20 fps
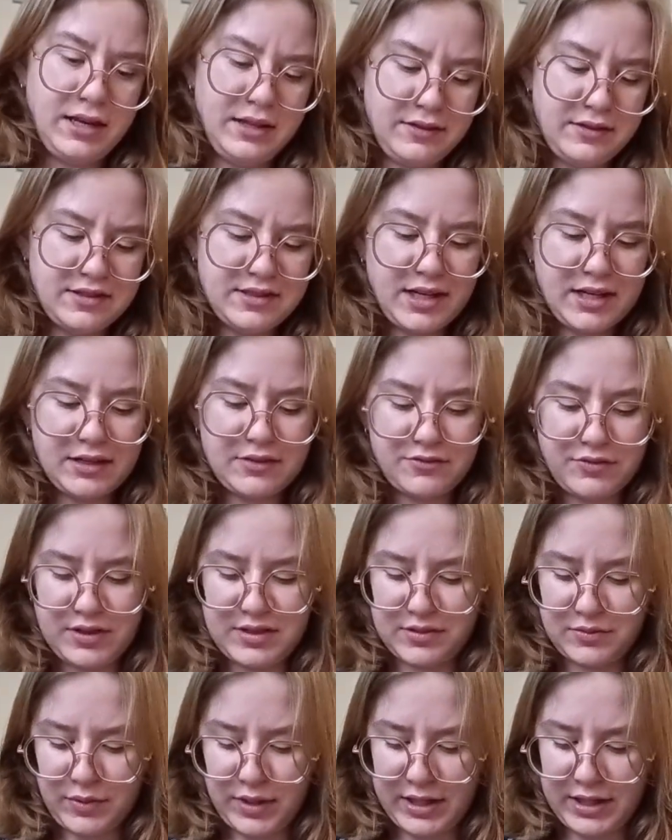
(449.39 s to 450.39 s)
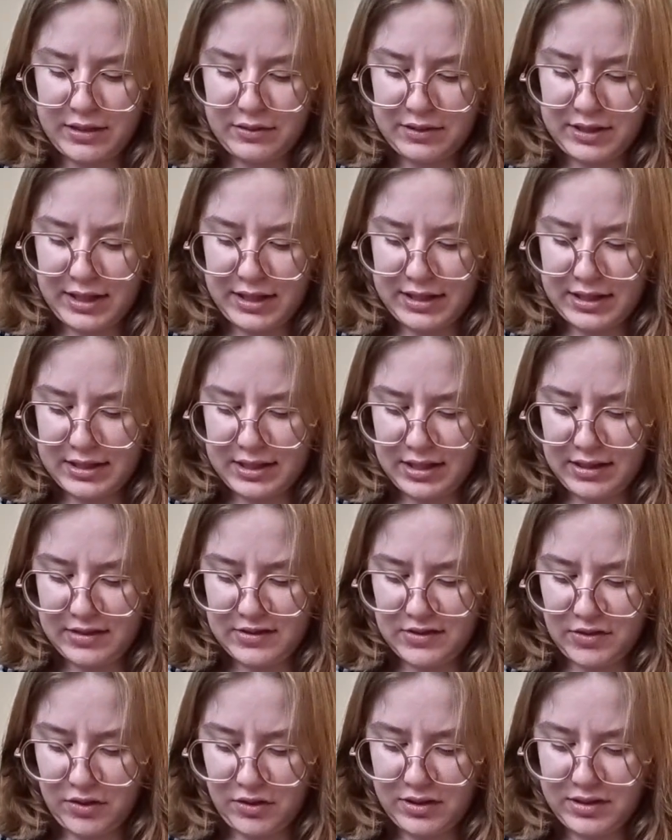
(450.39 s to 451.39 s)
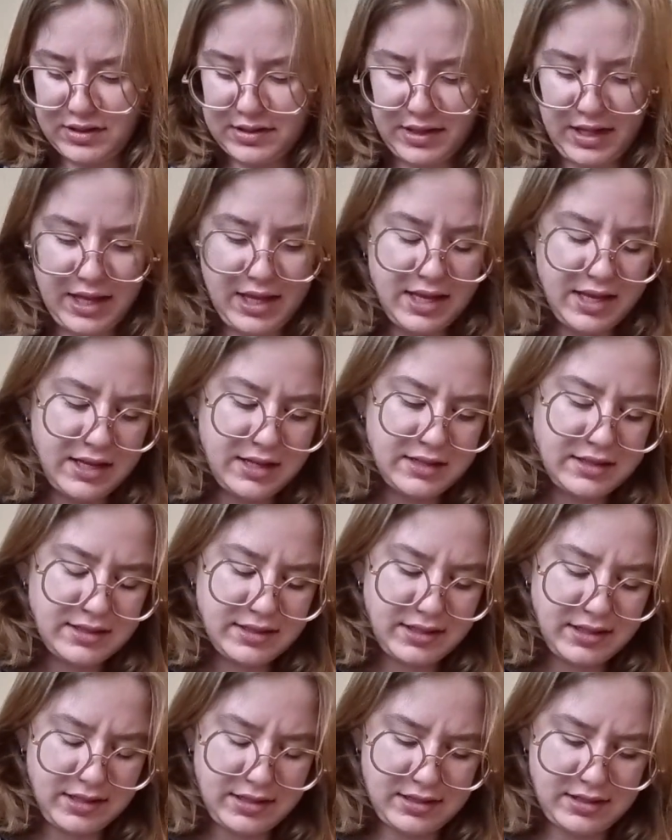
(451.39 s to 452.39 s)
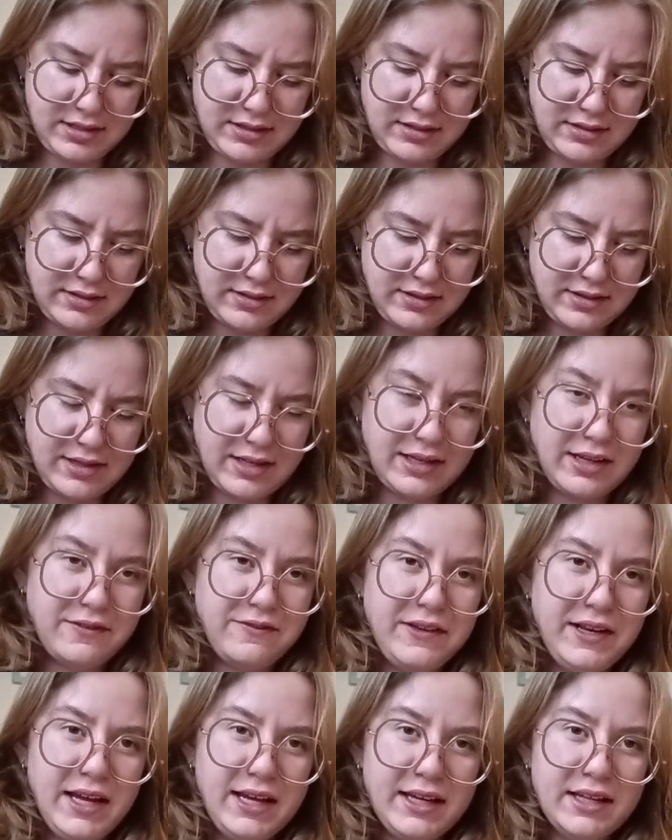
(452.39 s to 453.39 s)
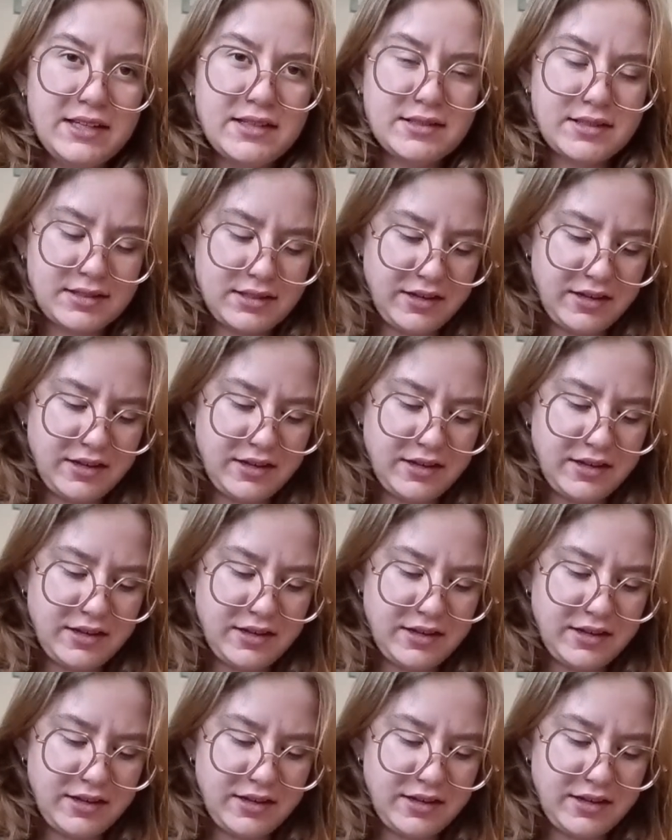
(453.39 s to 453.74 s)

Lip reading: And the second reason why I don't like knitting socks is that I feel like it's